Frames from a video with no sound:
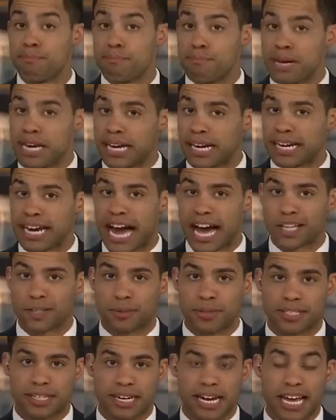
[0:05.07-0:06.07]
big
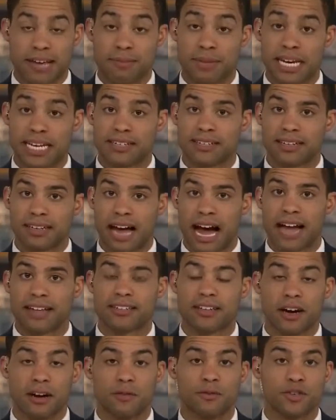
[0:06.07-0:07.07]
announcement today means
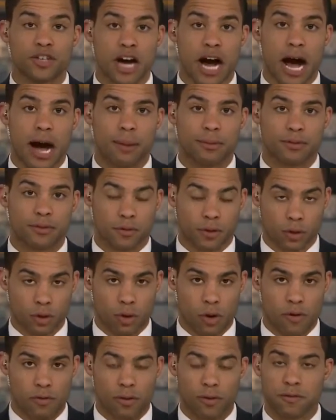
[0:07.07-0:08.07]
lots of jobs for
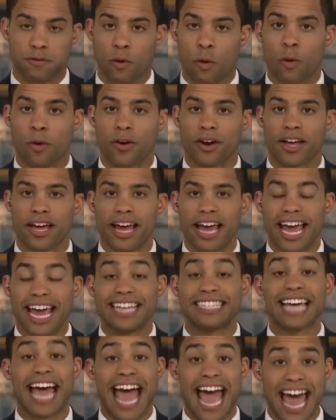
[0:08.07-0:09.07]
Louisville. Ford
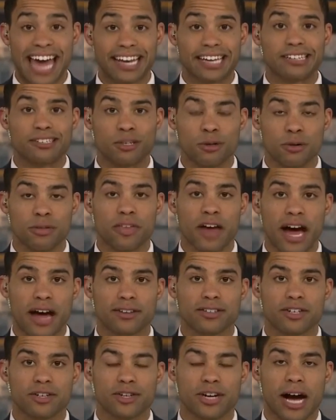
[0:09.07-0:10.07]
is adding
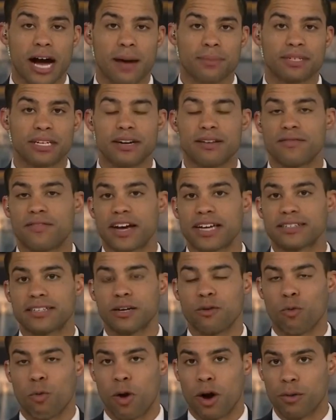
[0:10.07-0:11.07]
2,000 jobs and
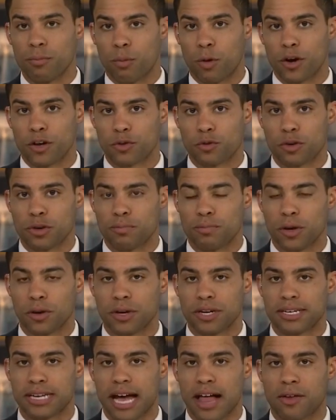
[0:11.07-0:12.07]
investing $1.3
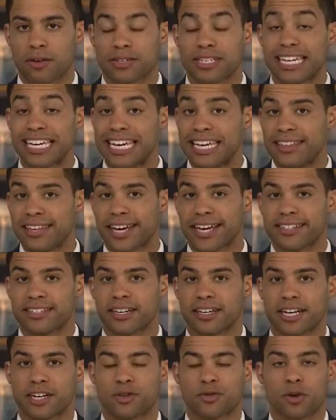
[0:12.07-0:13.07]
billion in the
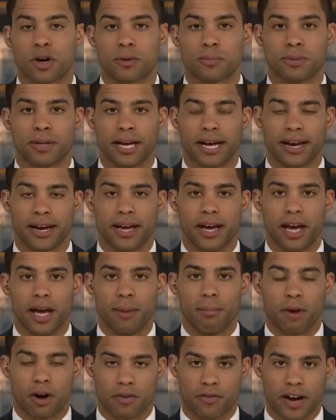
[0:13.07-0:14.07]
Kentucky truck plant.
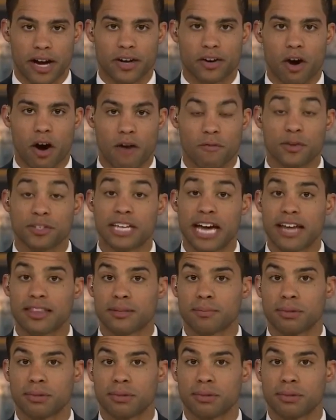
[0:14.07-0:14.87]
Mark Vanderhoff was at the